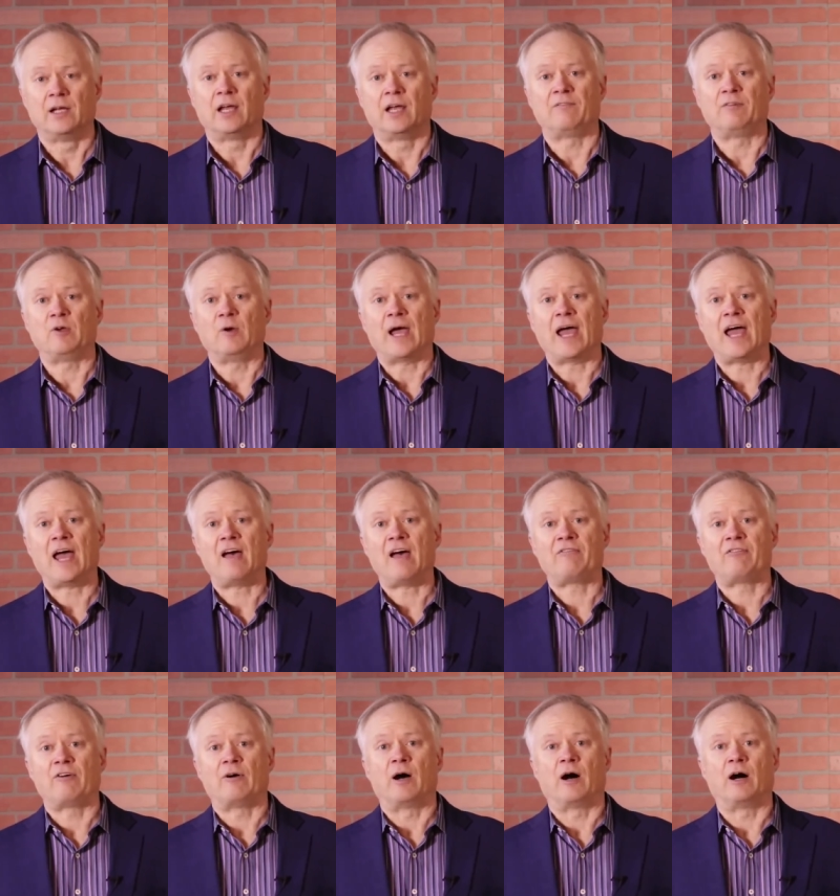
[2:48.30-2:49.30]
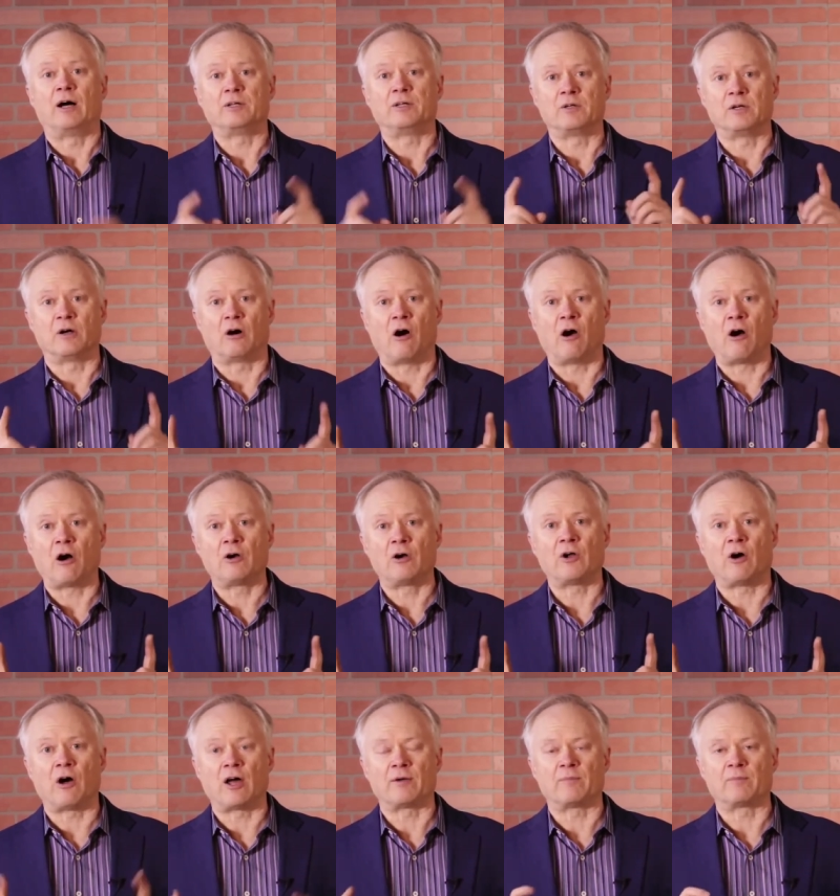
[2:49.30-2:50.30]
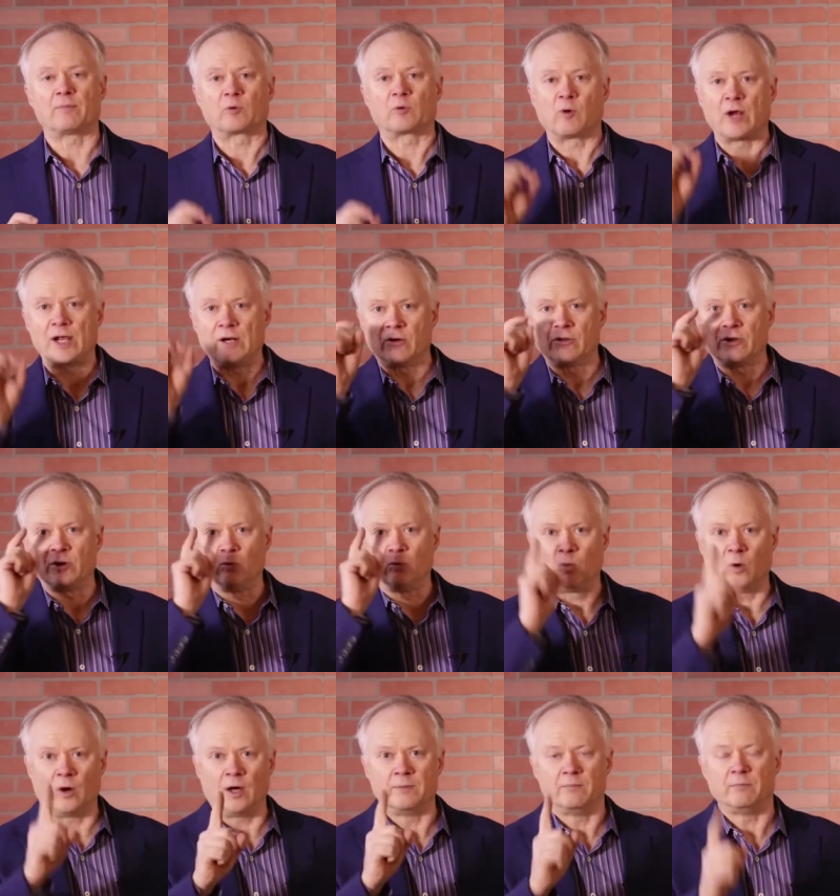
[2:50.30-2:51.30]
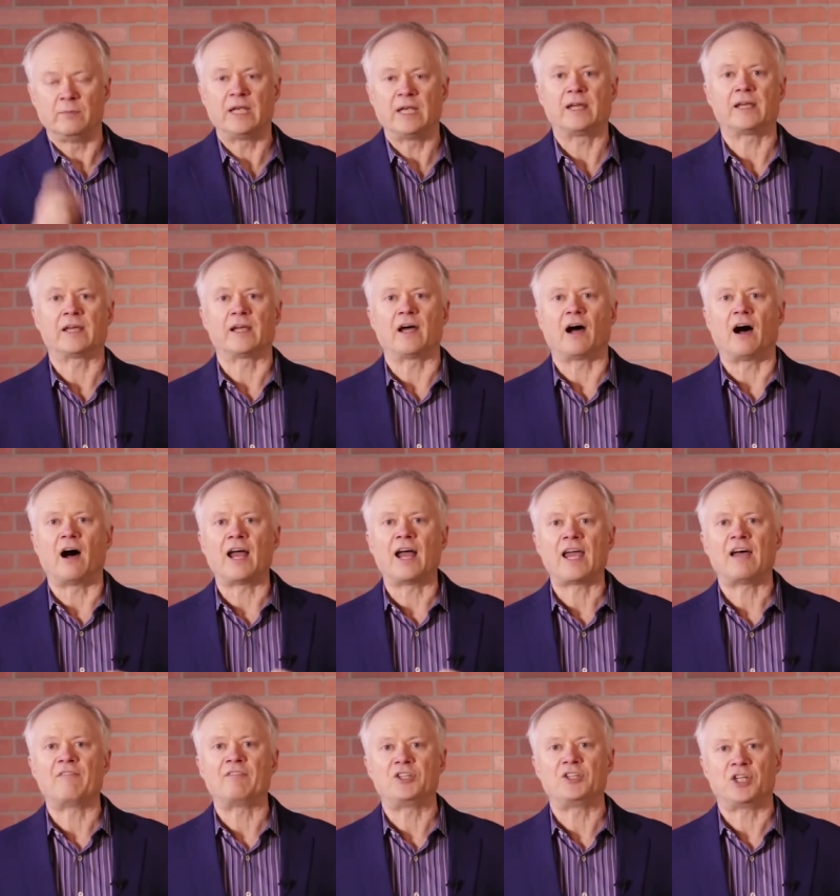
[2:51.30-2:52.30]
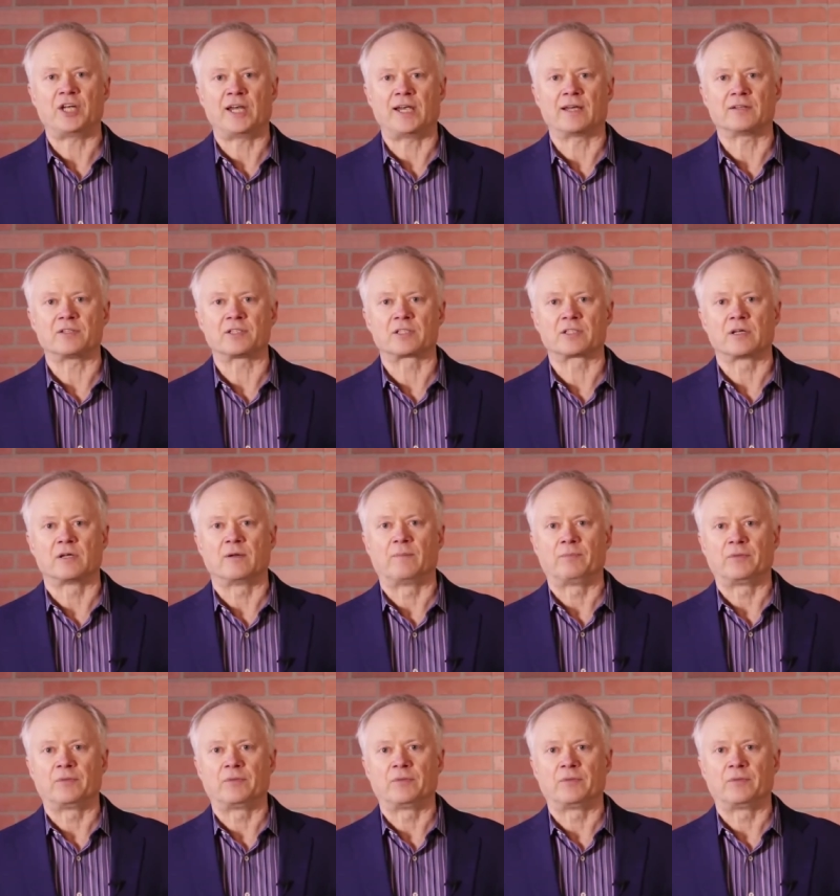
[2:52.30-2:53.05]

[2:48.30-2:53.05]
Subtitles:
If you have an R0 greater than 1, meaning I have a chance